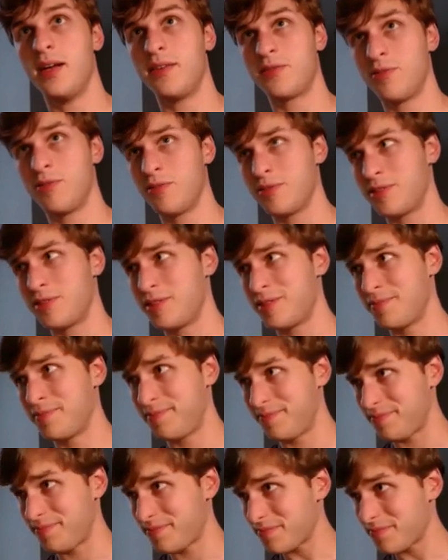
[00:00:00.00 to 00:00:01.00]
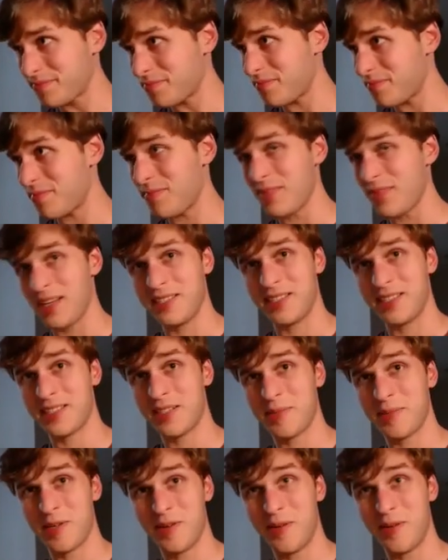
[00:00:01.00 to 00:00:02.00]
course, this is
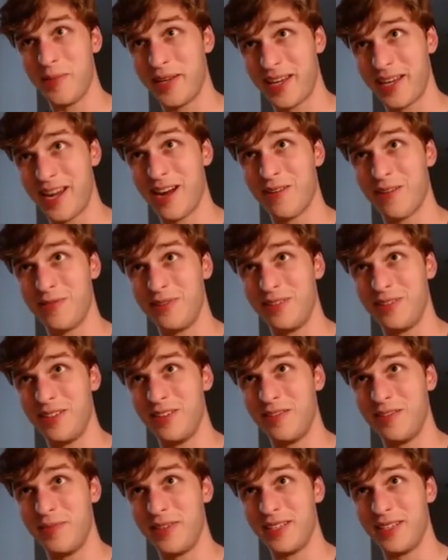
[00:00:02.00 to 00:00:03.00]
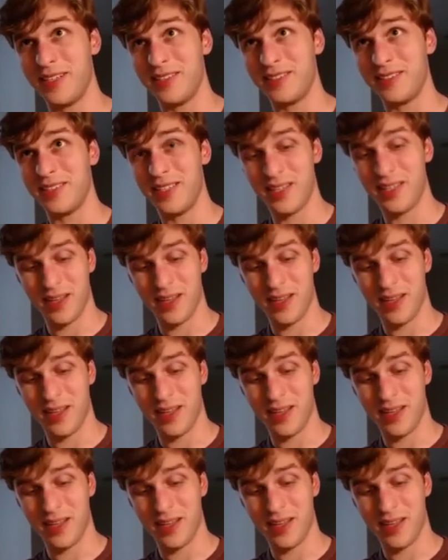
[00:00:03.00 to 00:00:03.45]
something you want to be careful of because